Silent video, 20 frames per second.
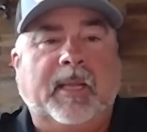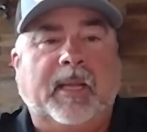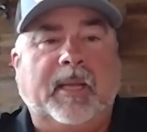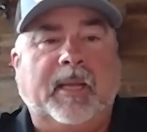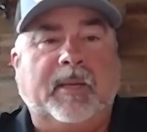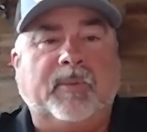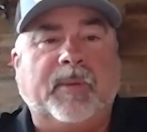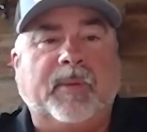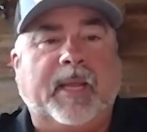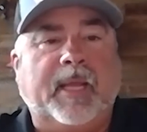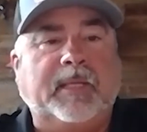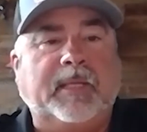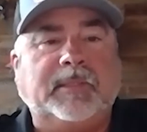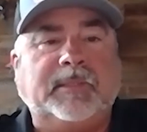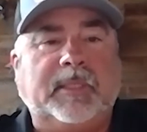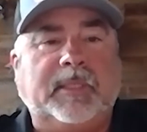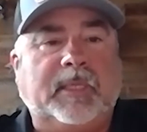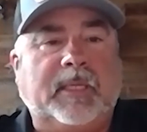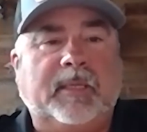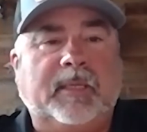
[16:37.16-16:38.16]

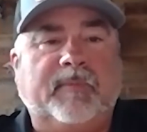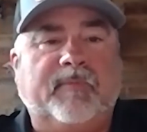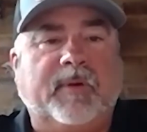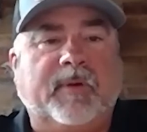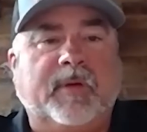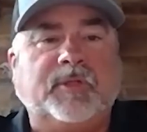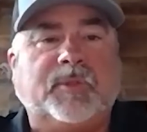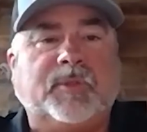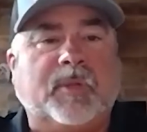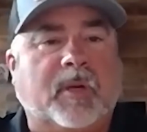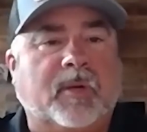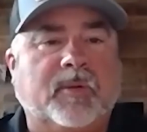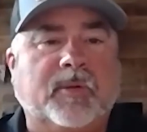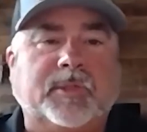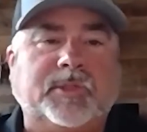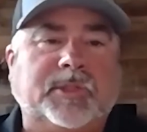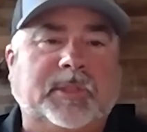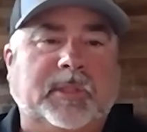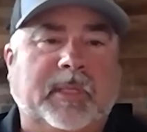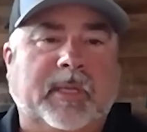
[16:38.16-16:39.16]
raised in a very strong
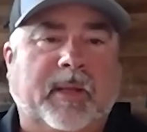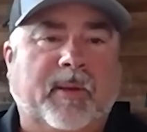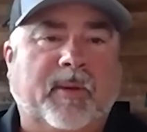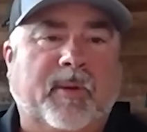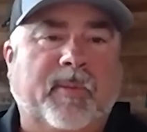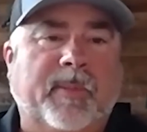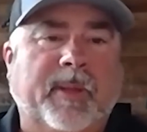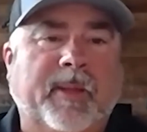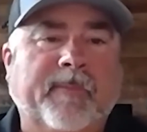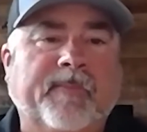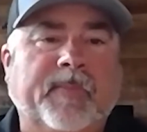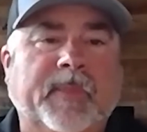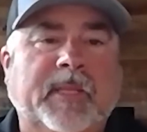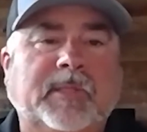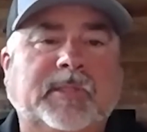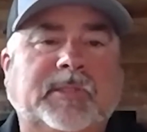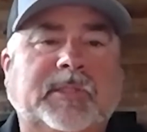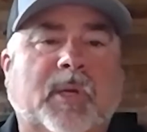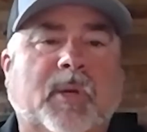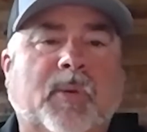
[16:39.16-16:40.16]
Christian home.
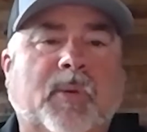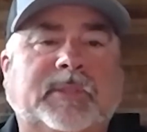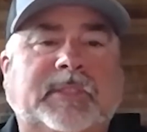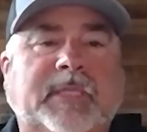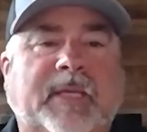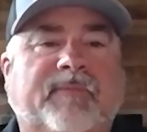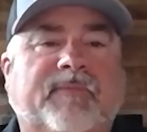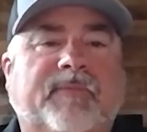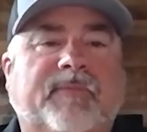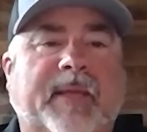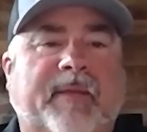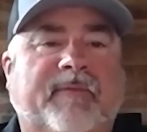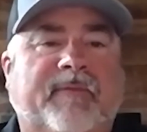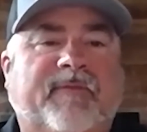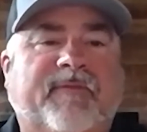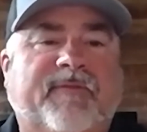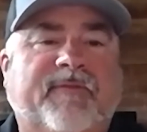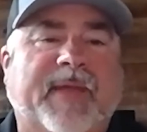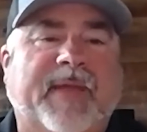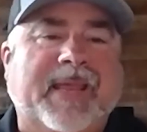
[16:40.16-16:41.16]
So it was that
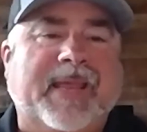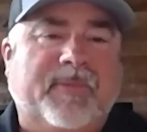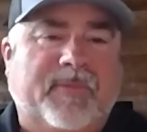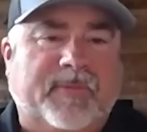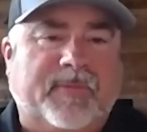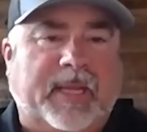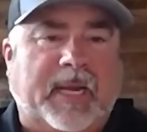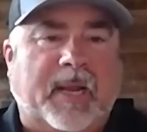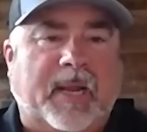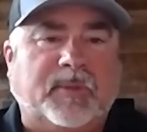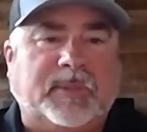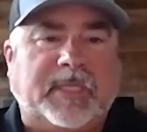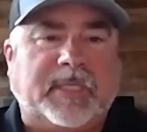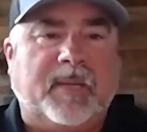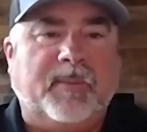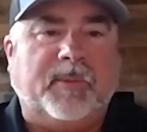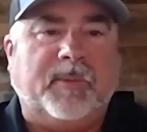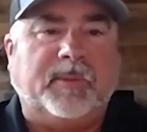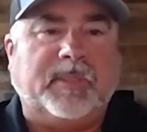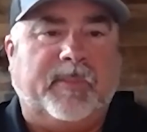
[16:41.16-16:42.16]
faith that I was
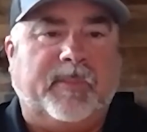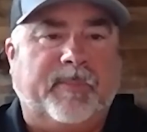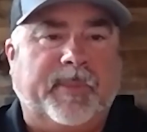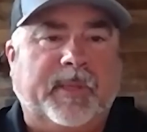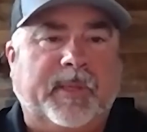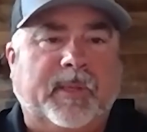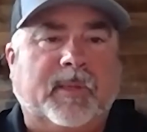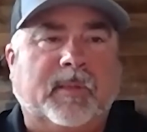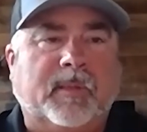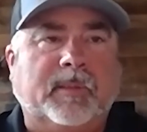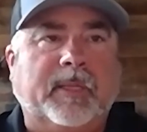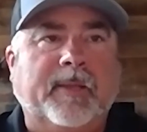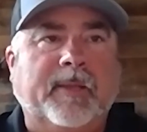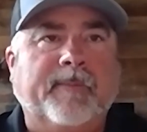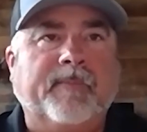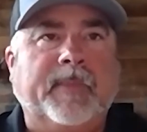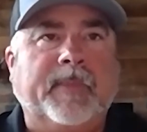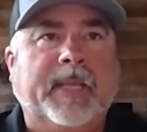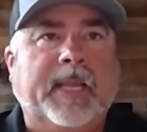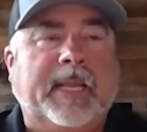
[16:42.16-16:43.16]
able to build,
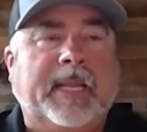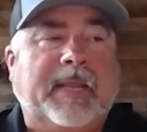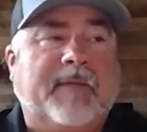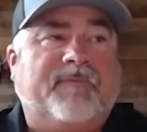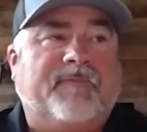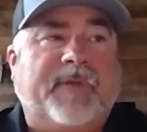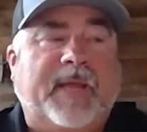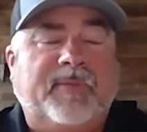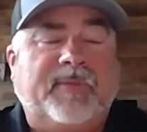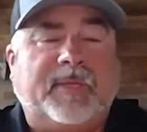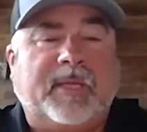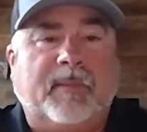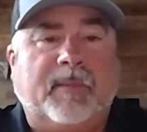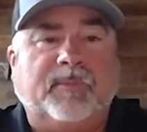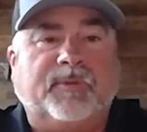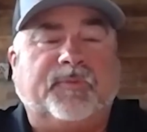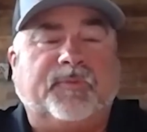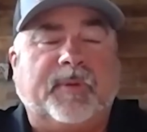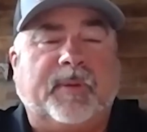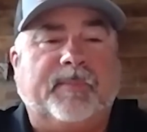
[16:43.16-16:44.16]
and that faith
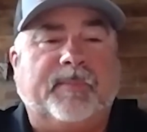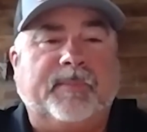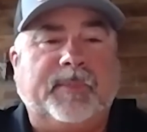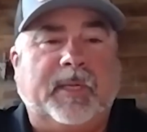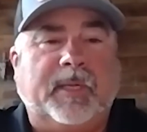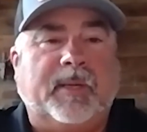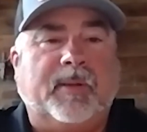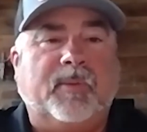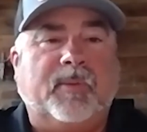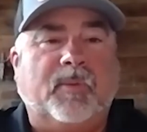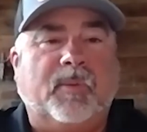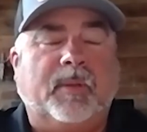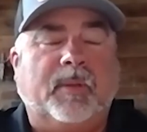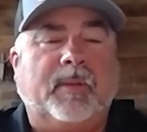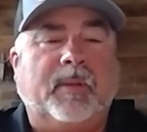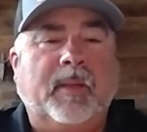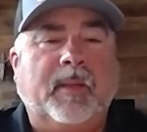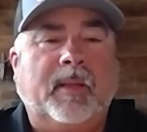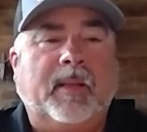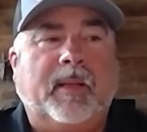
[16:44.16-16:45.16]
comes from
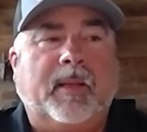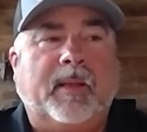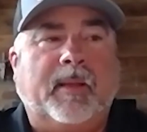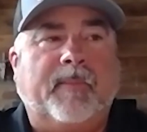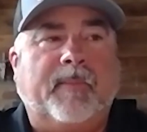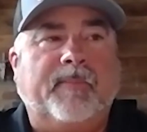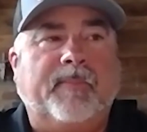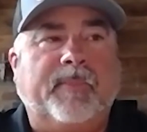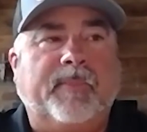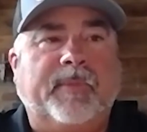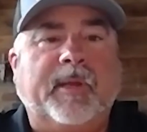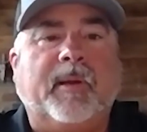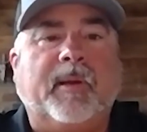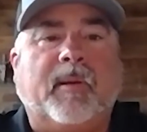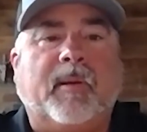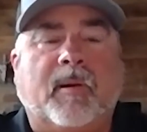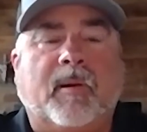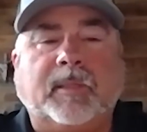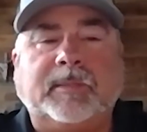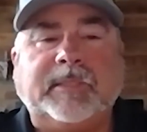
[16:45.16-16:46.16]
there
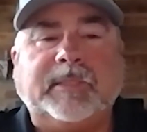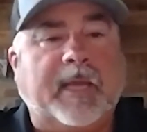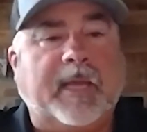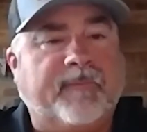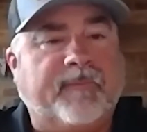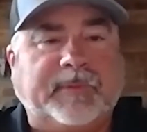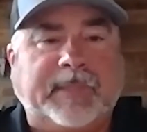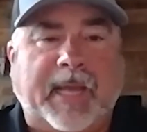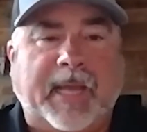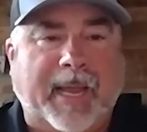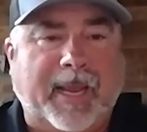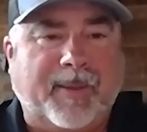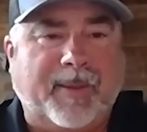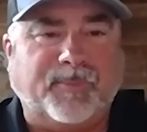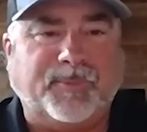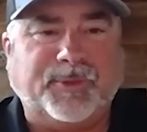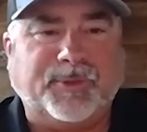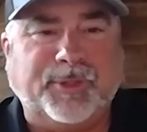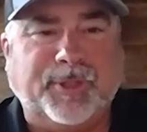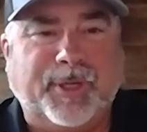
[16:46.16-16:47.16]
are tough
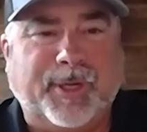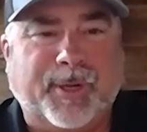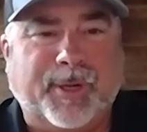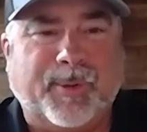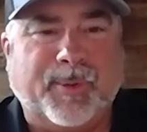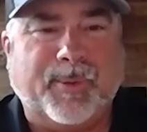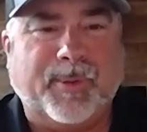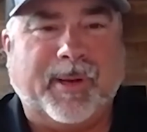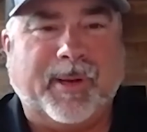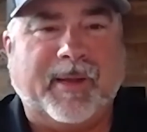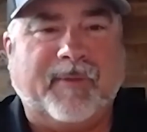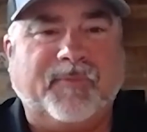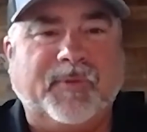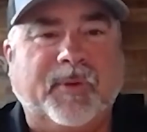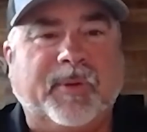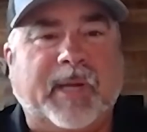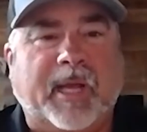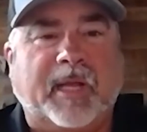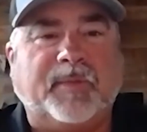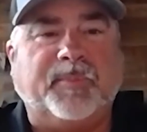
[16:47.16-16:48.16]
times. If
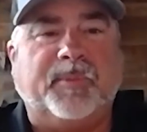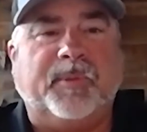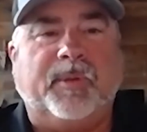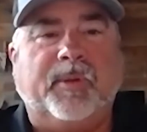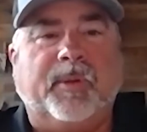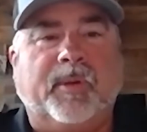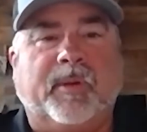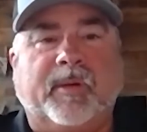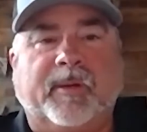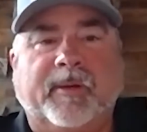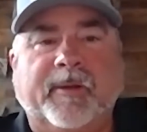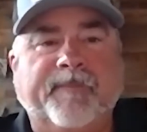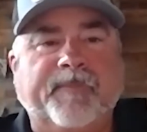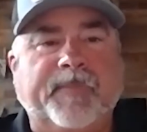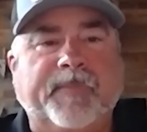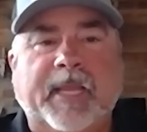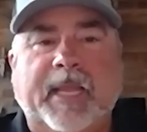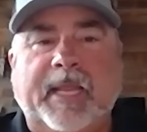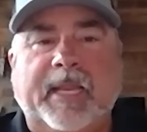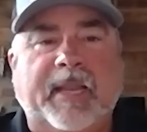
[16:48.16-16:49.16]
you're an entrepreneur,
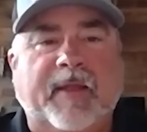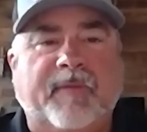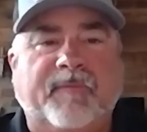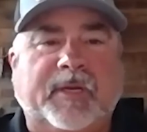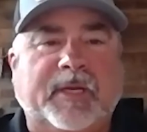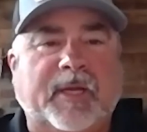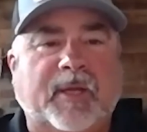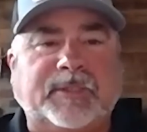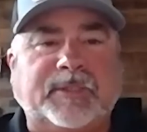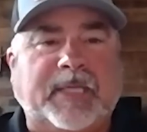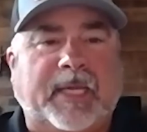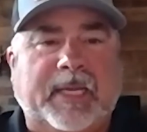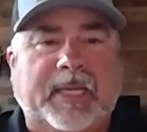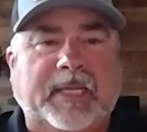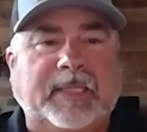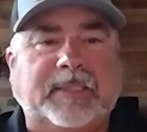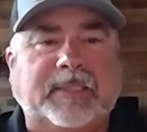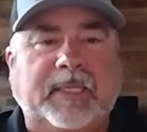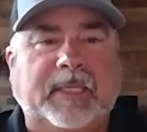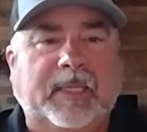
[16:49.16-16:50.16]
it never goes that
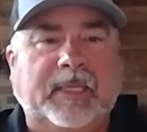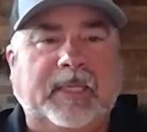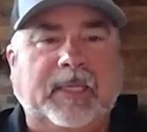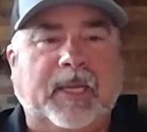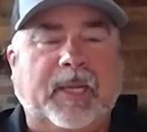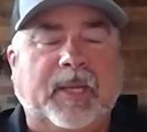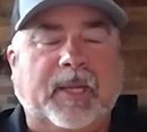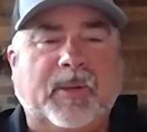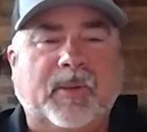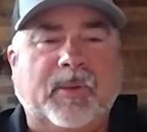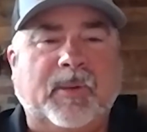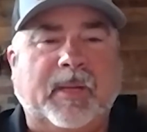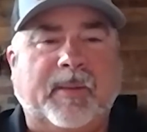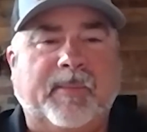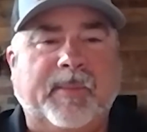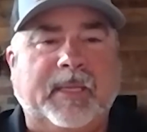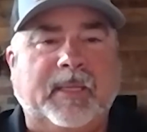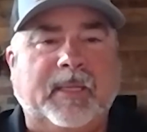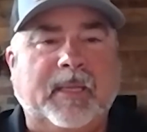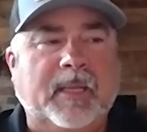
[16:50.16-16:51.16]
easy. I
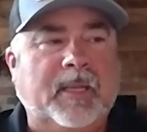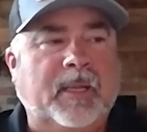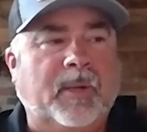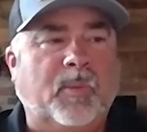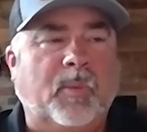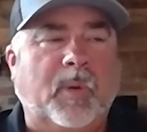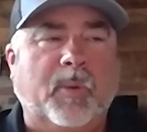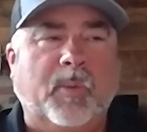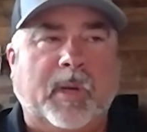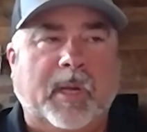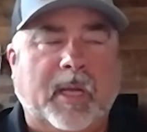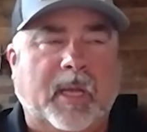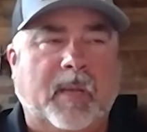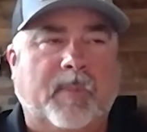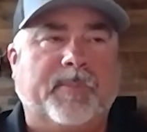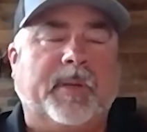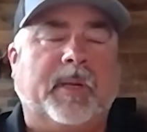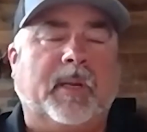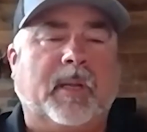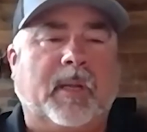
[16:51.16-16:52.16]
mean, we were
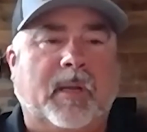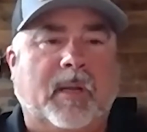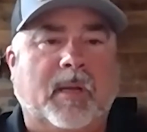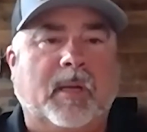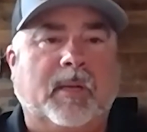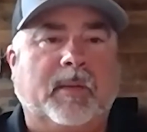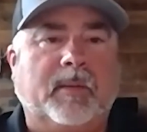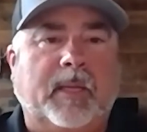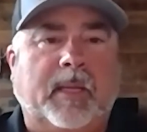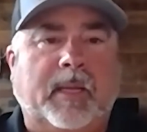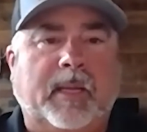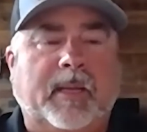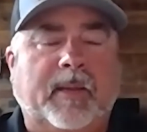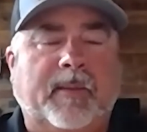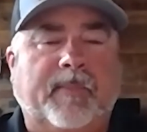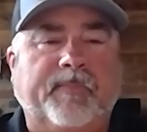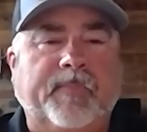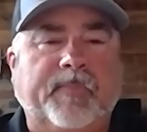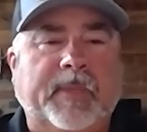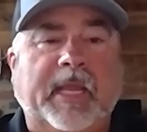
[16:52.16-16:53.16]
humping
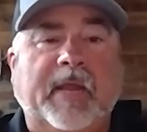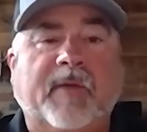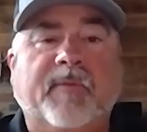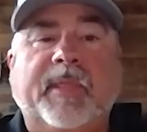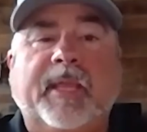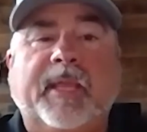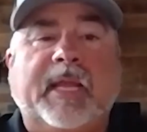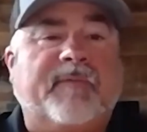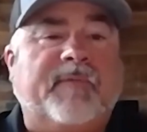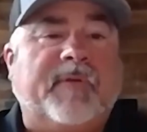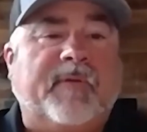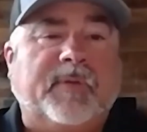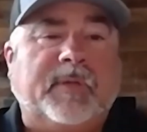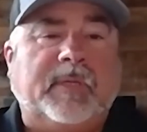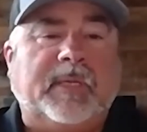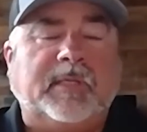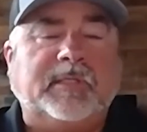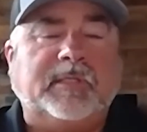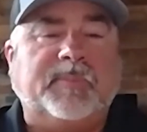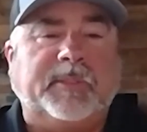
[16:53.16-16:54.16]
along. Everything I've ever
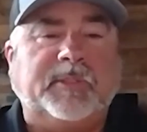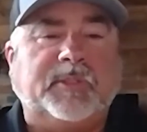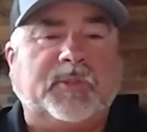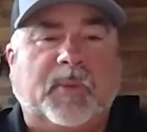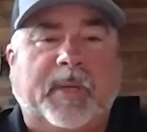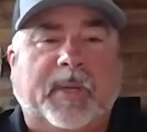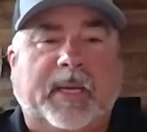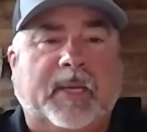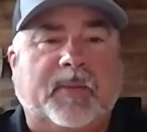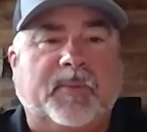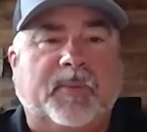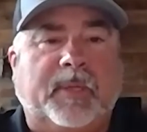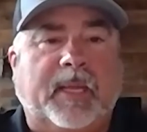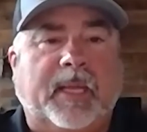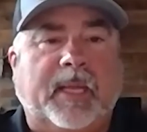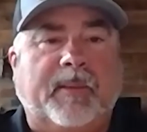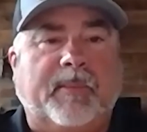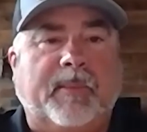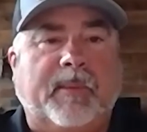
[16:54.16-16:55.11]
done has been sweat equity.